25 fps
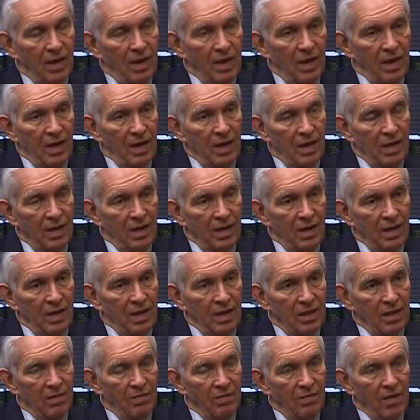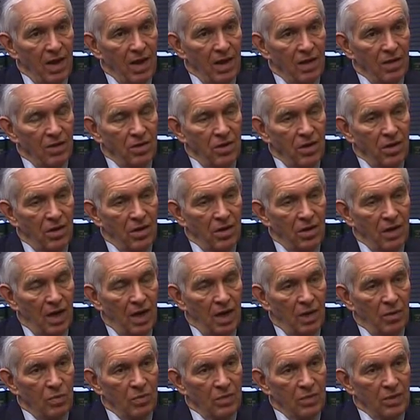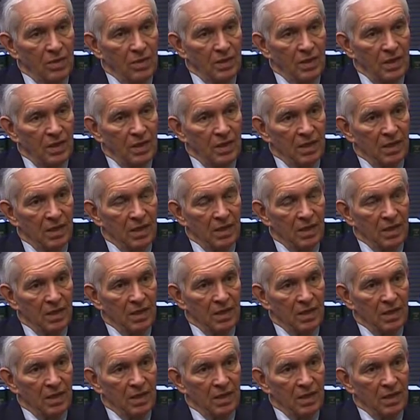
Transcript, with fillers: And the final year, I was a